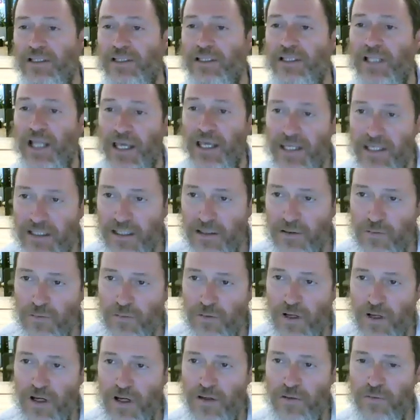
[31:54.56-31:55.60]
like a
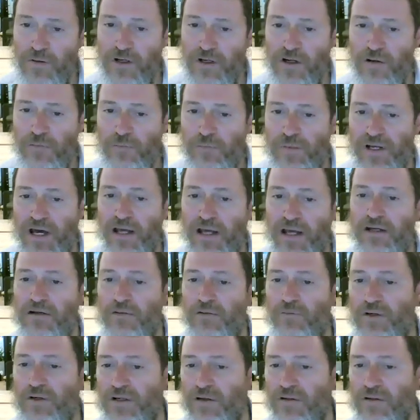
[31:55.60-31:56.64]
widow, but not
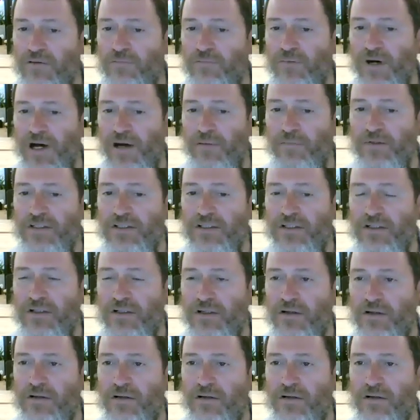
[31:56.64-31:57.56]
a widow, mamish.